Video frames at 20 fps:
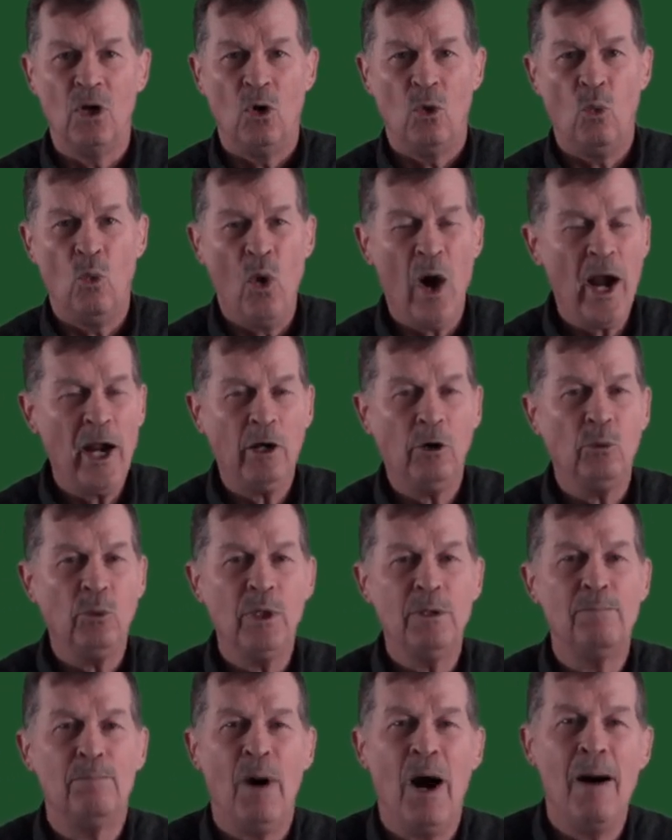Why are
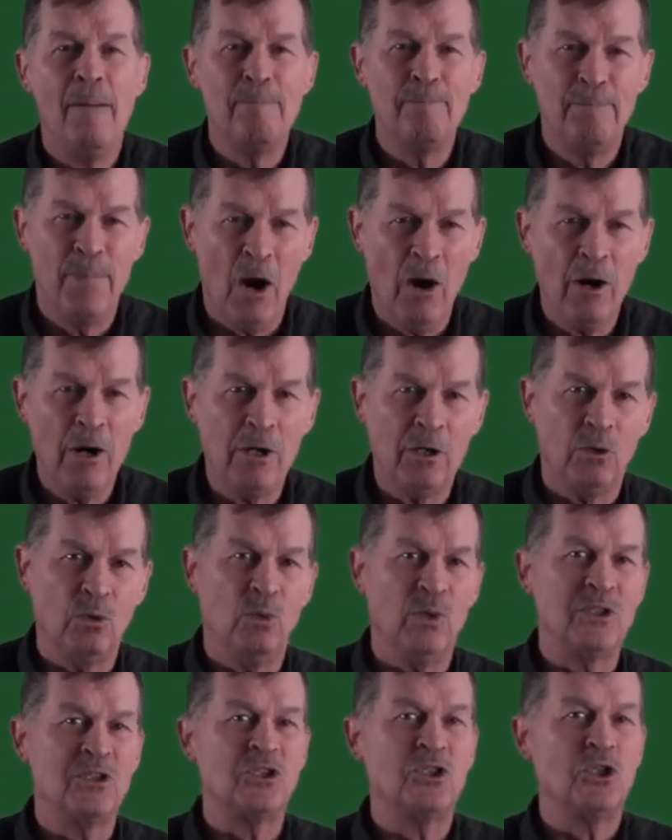we bombarded
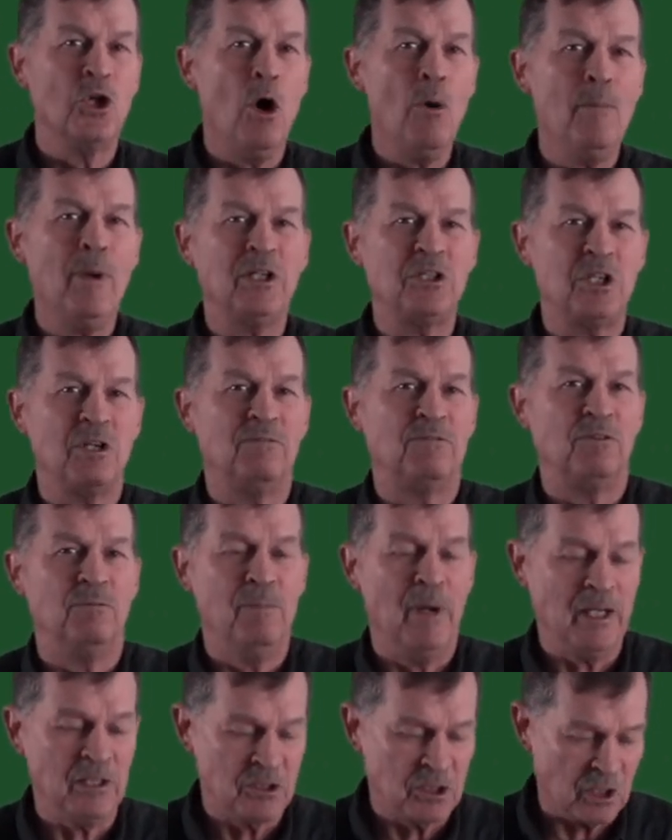with so much
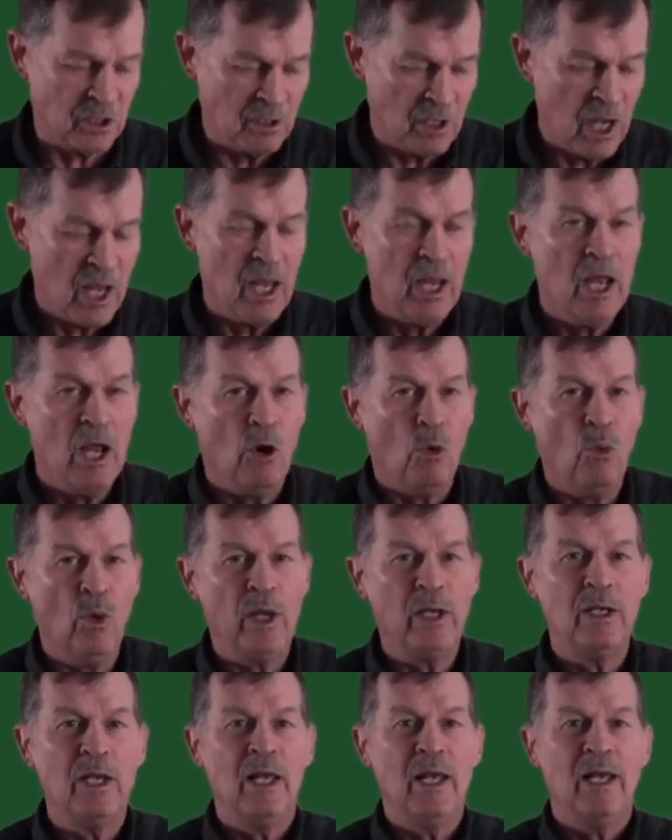information
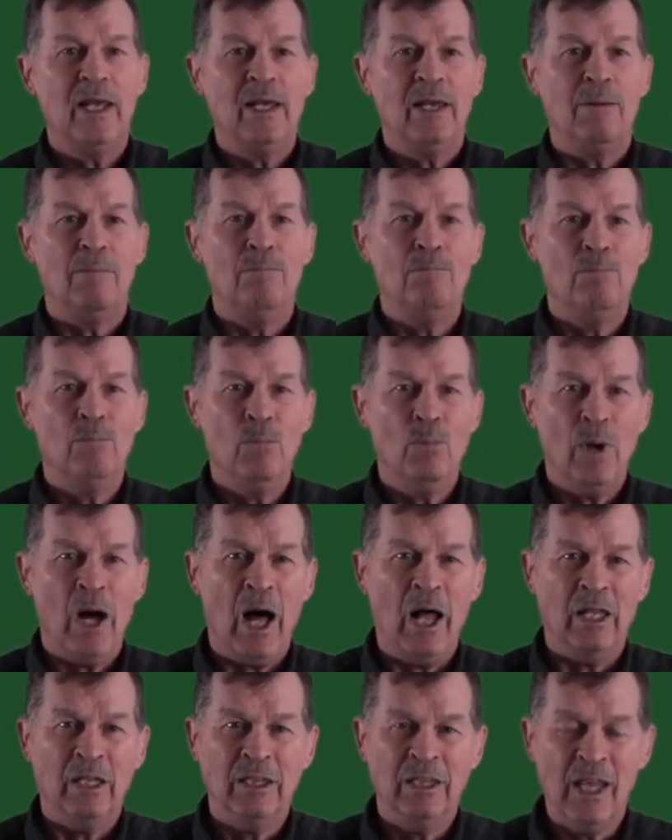when a
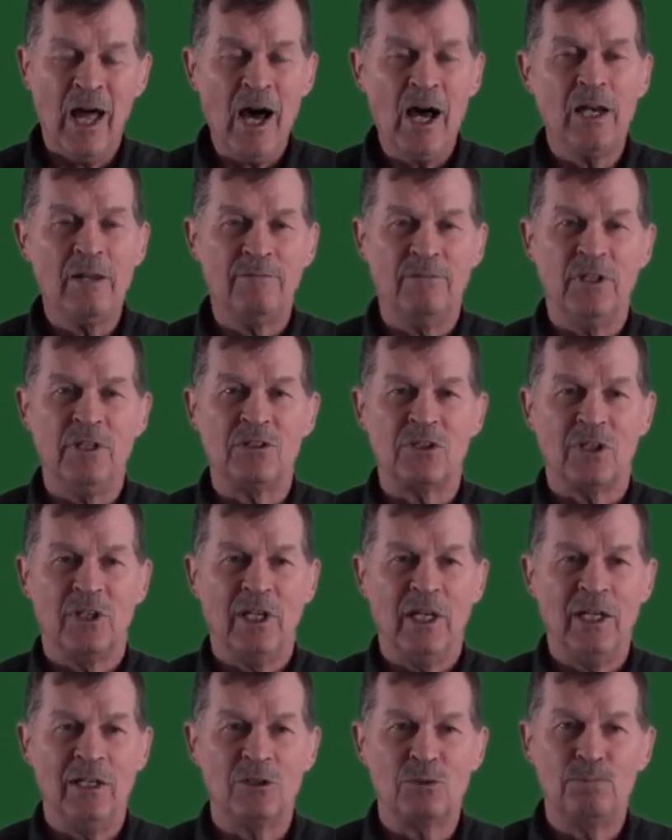lot of it
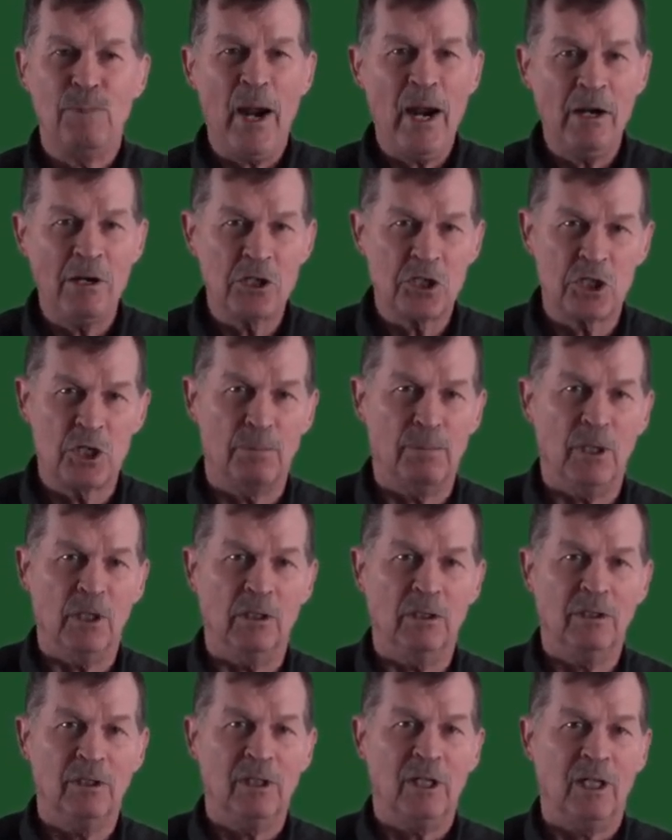is
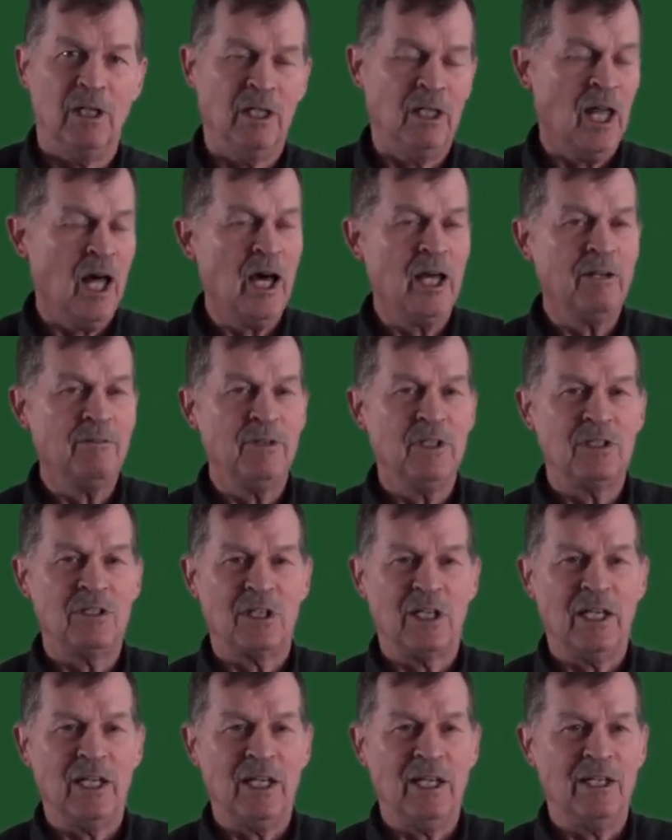perishable? A lot of
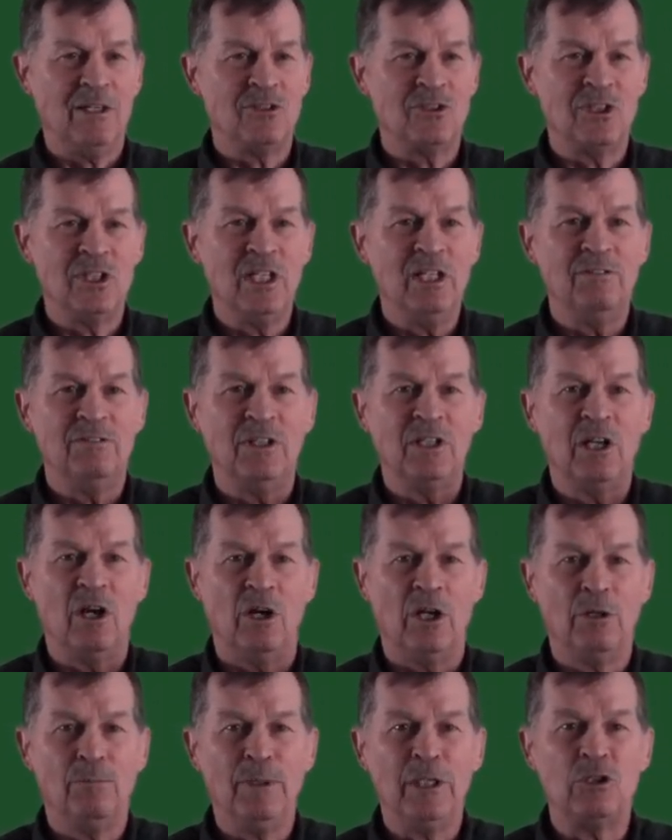it isn't even
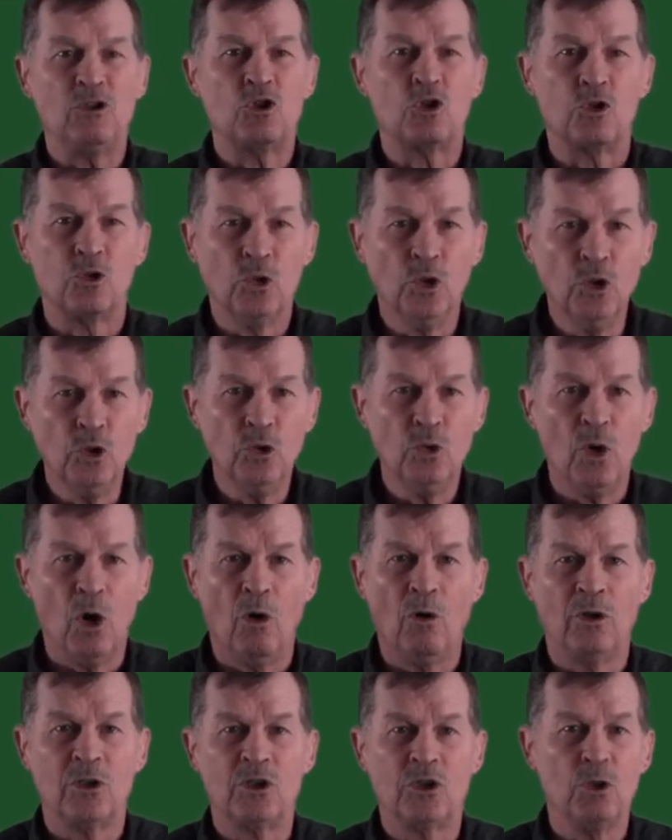going to be true
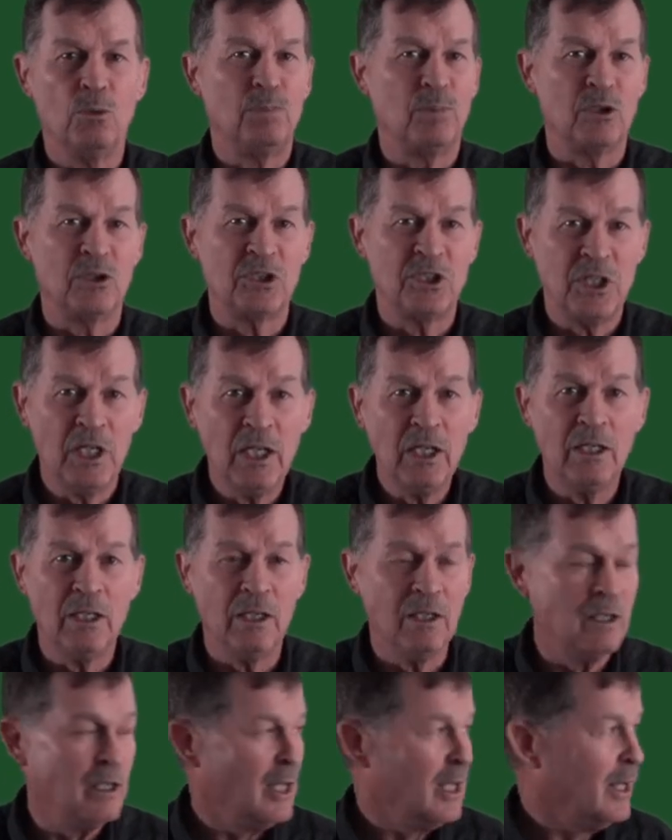or
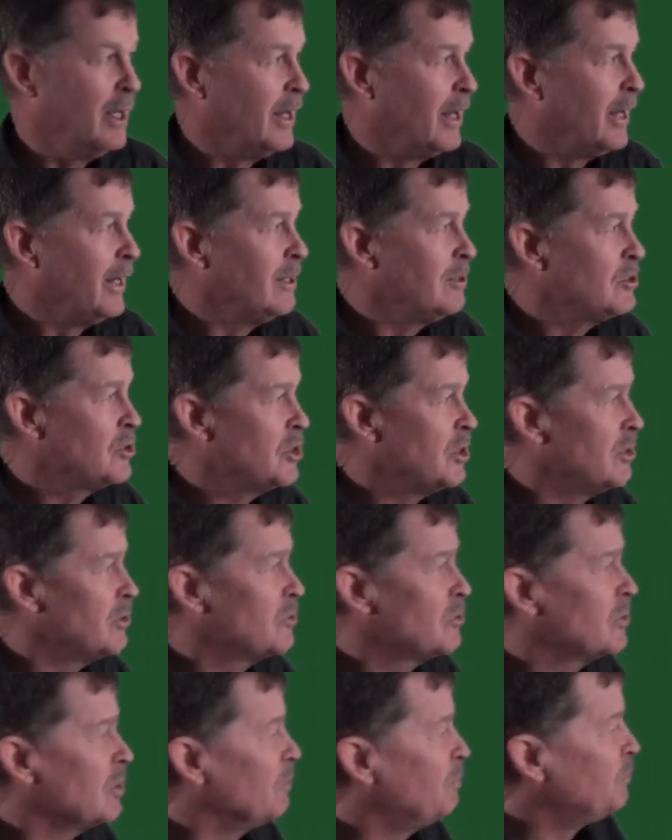superseded in
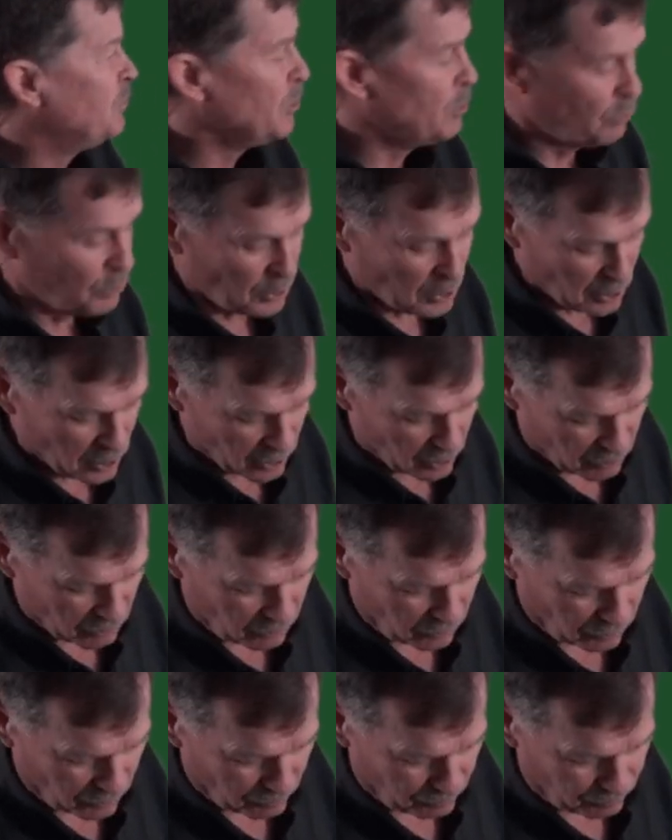just a few years.